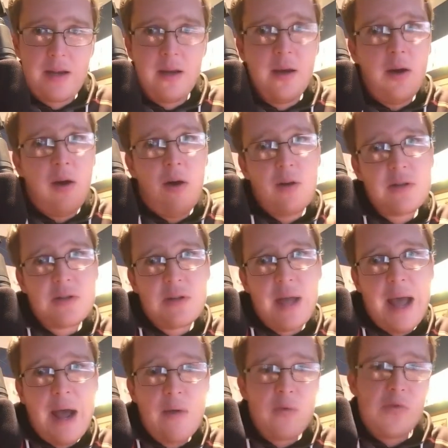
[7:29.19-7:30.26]
like a
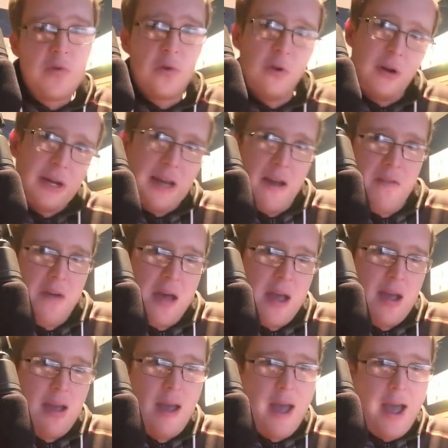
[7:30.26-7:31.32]
haunted house or a
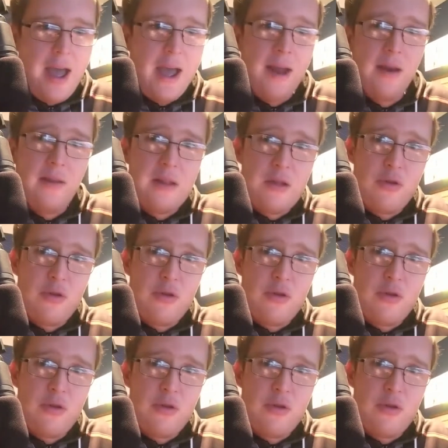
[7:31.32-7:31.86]
cafe,